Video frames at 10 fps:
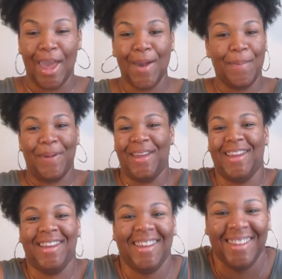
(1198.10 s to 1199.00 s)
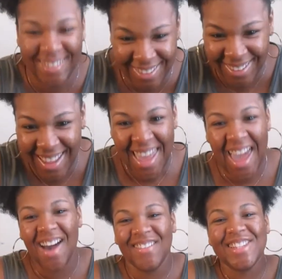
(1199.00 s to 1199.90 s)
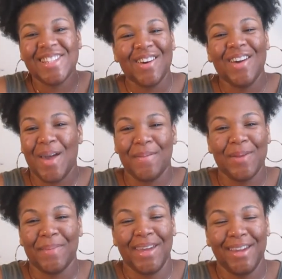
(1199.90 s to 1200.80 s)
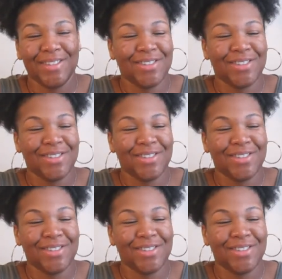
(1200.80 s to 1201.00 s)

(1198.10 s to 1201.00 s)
happy i was so happy that my hair